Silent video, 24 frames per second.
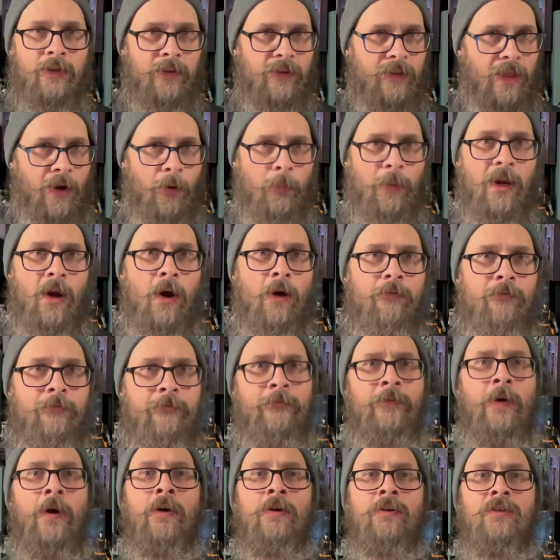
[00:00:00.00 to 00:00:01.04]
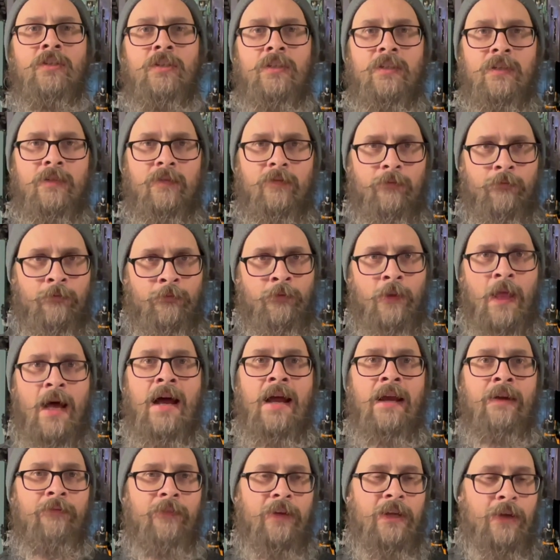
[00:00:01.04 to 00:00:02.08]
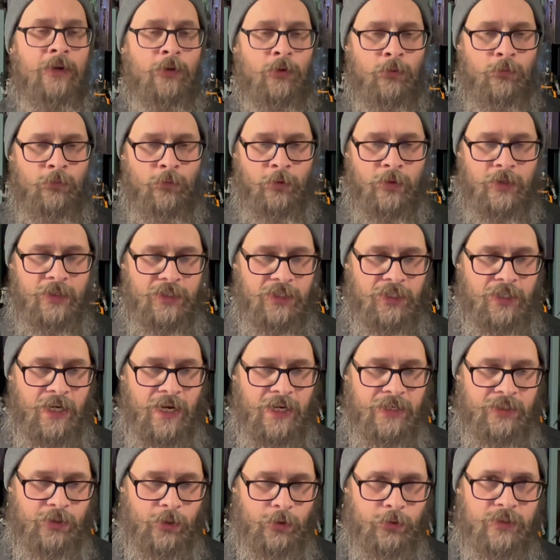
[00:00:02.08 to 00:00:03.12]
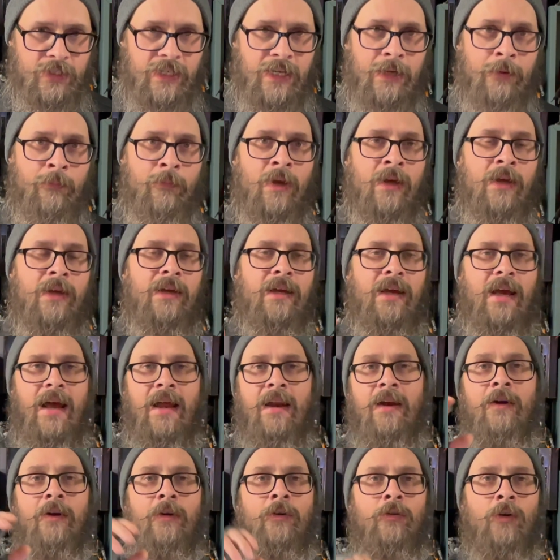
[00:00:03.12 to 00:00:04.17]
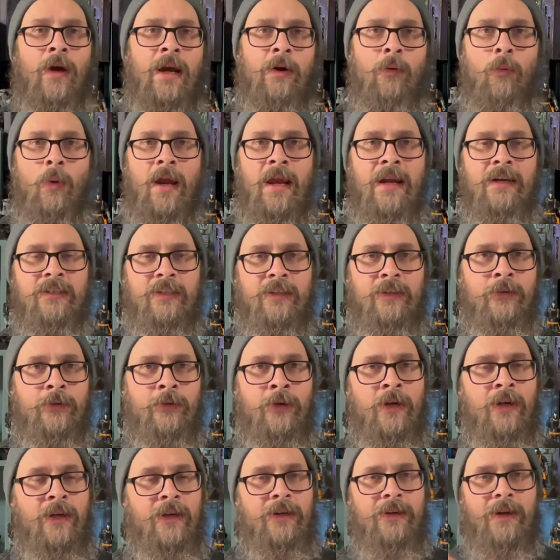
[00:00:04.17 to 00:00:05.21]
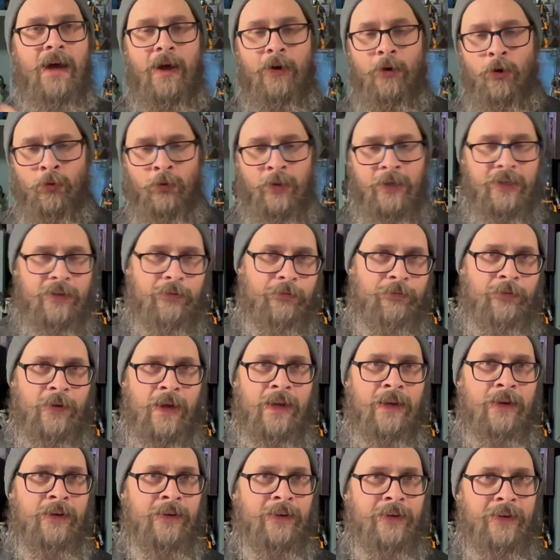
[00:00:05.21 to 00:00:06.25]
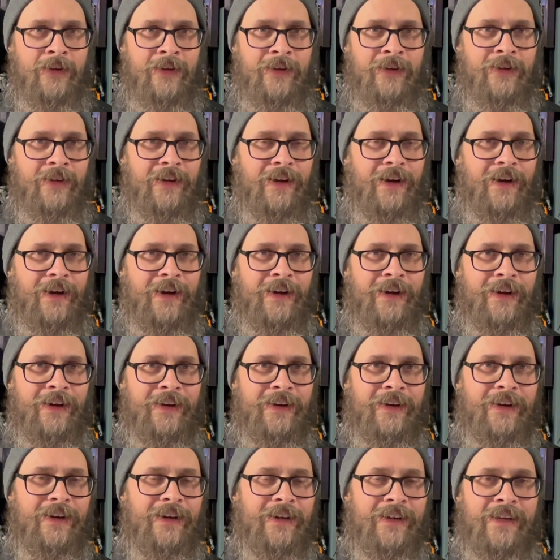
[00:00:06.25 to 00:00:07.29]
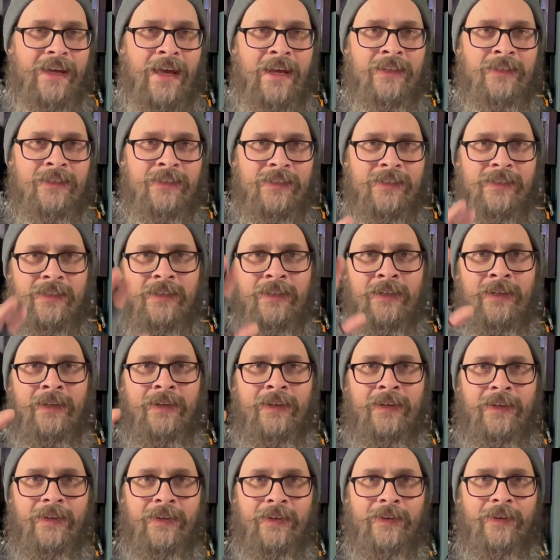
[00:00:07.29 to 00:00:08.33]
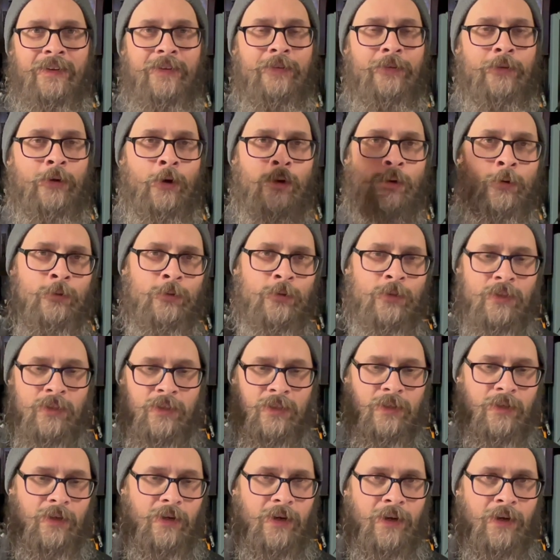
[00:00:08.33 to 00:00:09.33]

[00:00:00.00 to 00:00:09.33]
that'll be our first flying vehicle for the G.I. Joe team, and a great way to not only defend against those